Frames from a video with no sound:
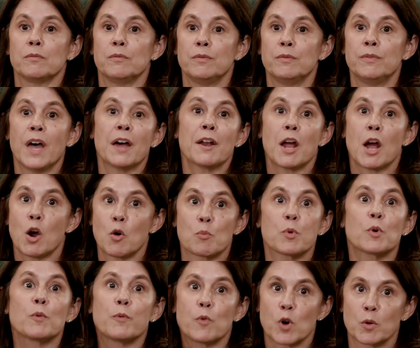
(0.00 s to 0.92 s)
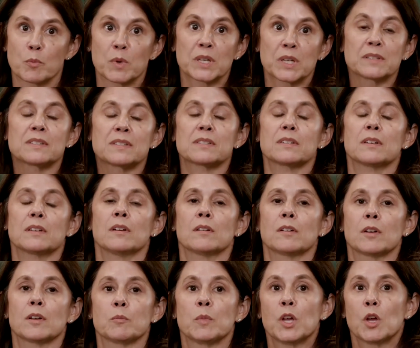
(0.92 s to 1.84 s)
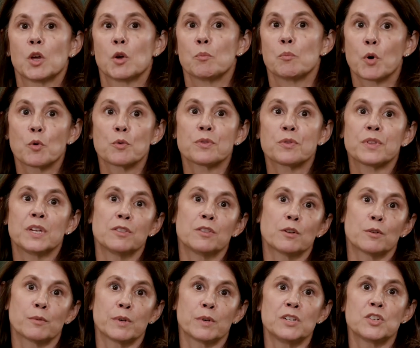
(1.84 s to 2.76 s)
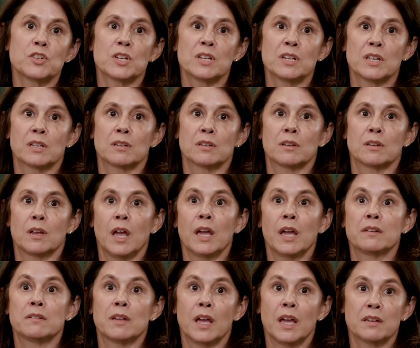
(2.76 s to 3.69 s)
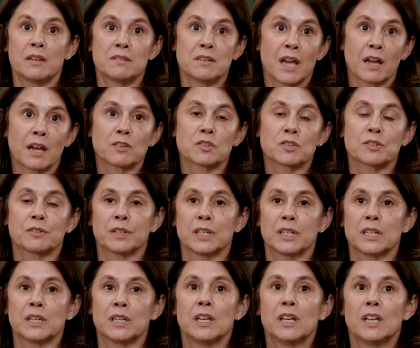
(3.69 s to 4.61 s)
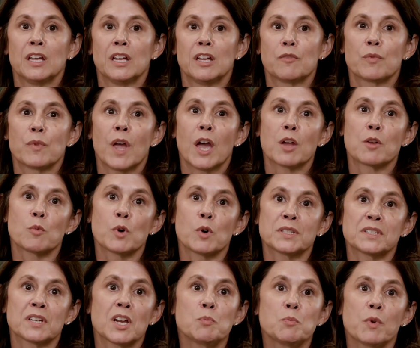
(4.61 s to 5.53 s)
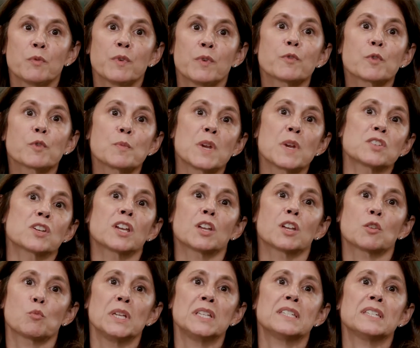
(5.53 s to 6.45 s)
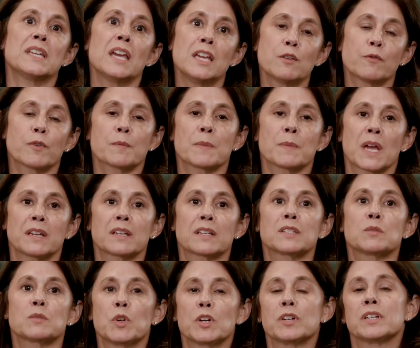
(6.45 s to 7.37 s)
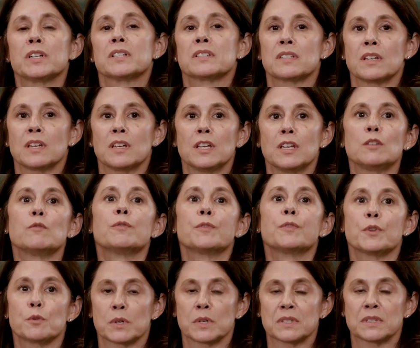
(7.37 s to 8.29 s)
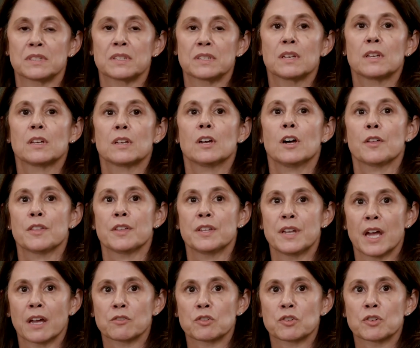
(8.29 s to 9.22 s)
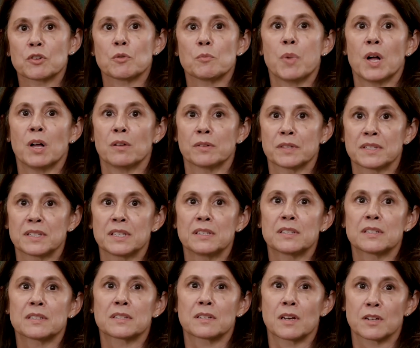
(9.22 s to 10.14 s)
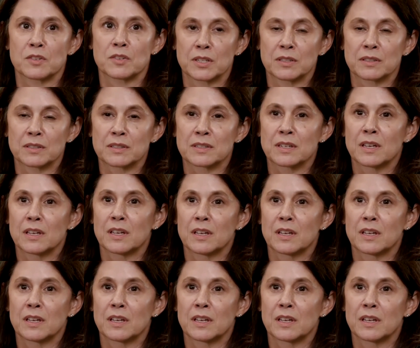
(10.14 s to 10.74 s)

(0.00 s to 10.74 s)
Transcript: that outperformance both in the region and nationally? And what type of information can we take from that experience to influence the national policy discussions?